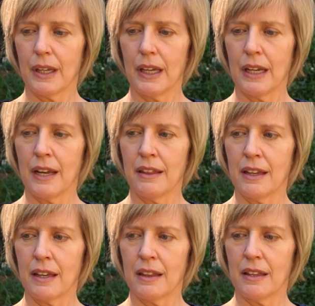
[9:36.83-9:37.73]
I
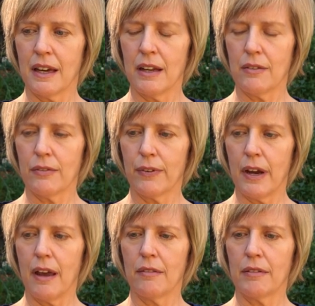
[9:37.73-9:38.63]
think that for
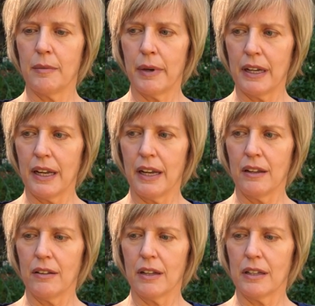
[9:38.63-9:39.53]

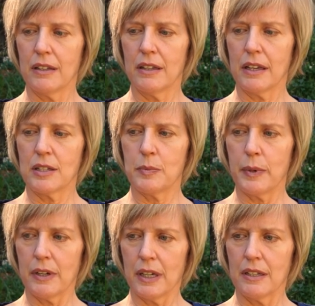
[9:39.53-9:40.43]
everybody, the
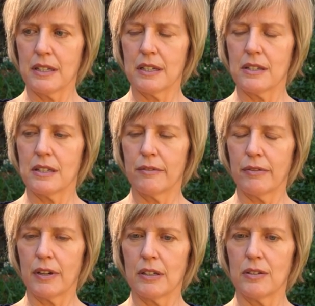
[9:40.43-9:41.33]
experience is
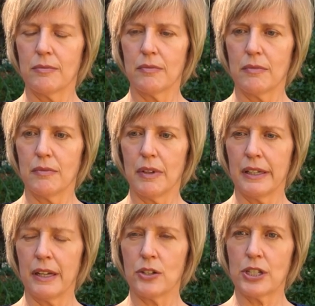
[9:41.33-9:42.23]
different.
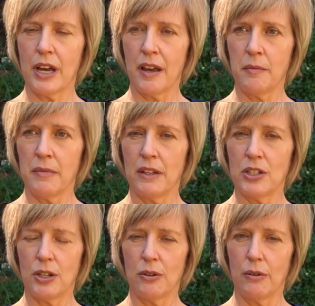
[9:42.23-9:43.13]
And each time
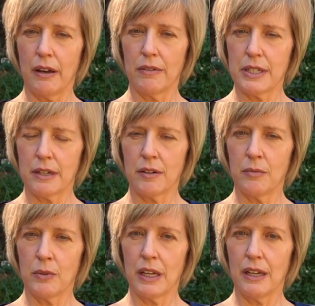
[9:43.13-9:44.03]
that you have a
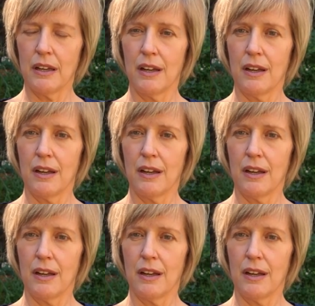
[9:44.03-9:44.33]
ceremony,